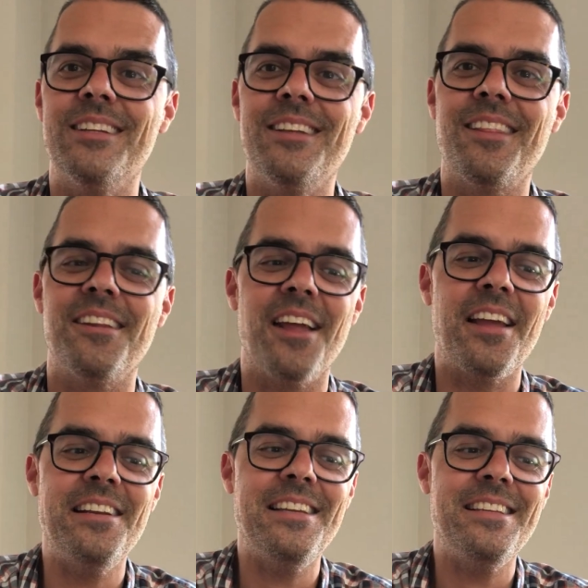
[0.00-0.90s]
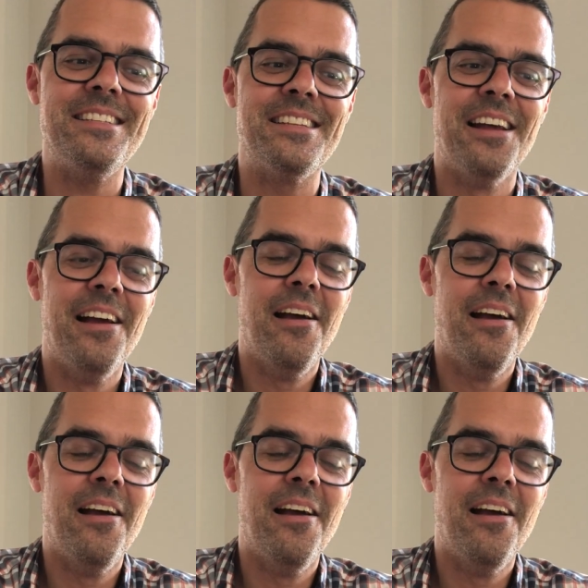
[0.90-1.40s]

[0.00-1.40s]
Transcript: into the 90s,